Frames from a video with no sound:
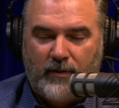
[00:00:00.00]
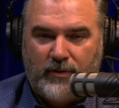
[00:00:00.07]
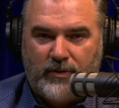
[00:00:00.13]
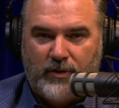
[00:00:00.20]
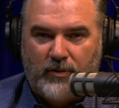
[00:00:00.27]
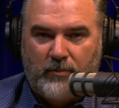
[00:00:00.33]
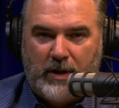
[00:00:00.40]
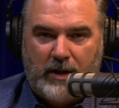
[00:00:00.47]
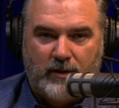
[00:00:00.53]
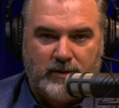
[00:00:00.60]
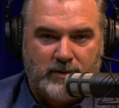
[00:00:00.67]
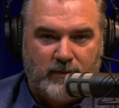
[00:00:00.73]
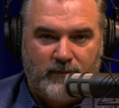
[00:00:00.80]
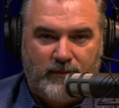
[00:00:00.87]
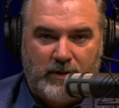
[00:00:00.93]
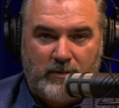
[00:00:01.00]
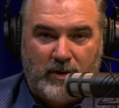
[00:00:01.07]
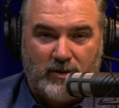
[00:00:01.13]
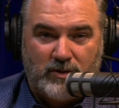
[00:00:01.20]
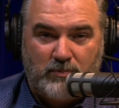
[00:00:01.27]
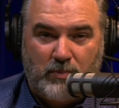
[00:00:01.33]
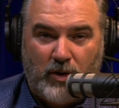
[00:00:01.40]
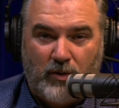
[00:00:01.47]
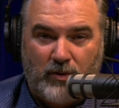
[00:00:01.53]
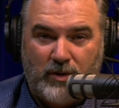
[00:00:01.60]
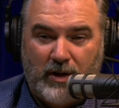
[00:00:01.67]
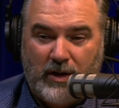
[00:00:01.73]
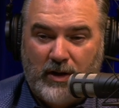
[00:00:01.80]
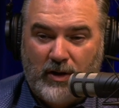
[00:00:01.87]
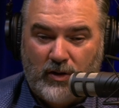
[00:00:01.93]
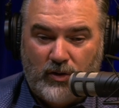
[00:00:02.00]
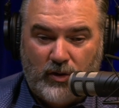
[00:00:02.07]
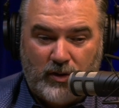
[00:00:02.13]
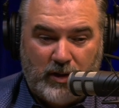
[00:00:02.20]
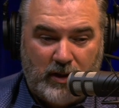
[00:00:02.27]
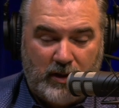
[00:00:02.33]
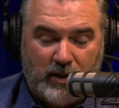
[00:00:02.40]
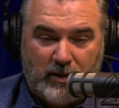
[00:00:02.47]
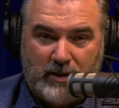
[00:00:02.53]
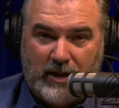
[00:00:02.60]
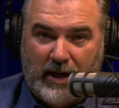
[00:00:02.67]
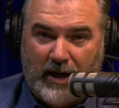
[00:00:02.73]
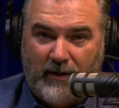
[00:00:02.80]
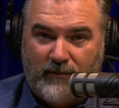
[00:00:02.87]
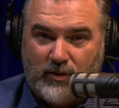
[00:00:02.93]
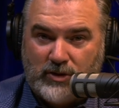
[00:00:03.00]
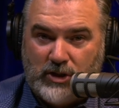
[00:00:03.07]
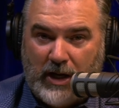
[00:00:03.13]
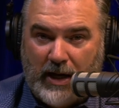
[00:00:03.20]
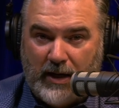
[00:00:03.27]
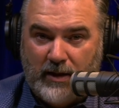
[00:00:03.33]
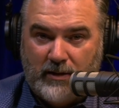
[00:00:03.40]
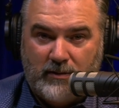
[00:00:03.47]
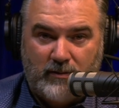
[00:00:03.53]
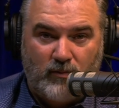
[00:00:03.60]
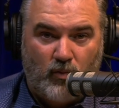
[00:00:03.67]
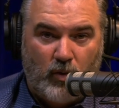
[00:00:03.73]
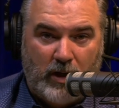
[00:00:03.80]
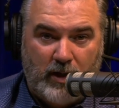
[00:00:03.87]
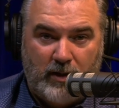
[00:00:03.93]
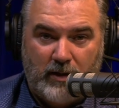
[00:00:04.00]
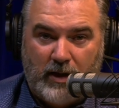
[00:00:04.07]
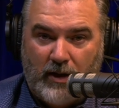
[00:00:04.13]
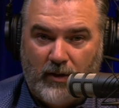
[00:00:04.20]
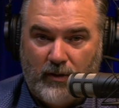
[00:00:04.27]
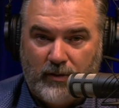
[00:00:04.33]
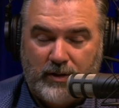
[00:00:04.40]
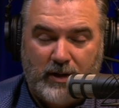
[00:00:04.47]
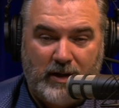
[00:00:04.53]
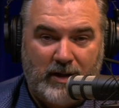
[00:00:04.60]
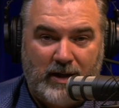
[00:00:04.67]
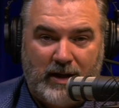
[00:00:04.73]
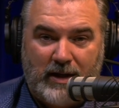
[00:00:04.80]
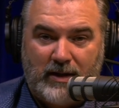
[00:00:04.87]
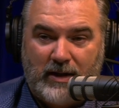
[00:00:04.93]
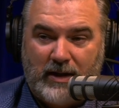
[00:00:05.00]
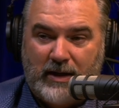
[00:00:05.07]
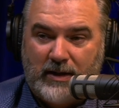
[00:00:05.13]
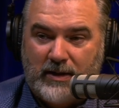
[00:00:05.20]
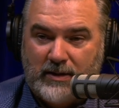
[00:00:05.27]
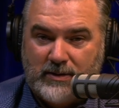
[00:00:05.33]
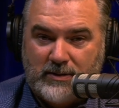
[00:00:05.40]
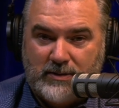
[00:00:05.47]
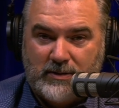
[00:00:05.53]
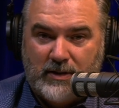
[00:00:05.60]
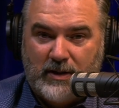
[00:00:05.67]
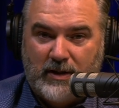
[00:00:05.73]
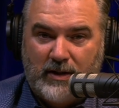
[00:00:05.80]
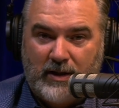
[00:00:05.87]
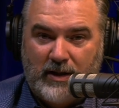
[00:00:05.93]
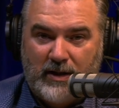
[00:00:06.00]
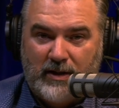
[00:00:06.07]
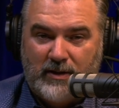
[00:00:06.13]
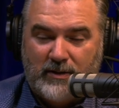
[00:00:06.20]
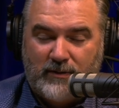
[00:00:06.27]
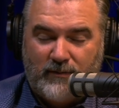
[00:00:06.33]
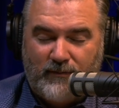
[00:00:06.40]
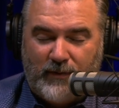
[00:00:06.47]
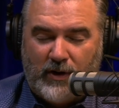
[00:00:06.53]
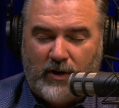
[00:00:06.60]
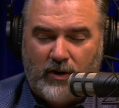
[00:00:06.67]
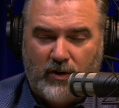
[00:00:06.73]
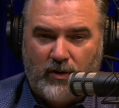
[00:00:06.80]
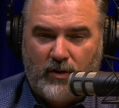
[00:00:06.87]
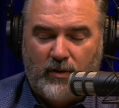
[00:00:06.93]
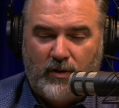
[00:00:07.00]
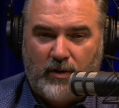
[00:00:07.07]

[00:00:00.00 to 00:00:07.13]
They're males and females both. Looking at the average height, weight, health, it is far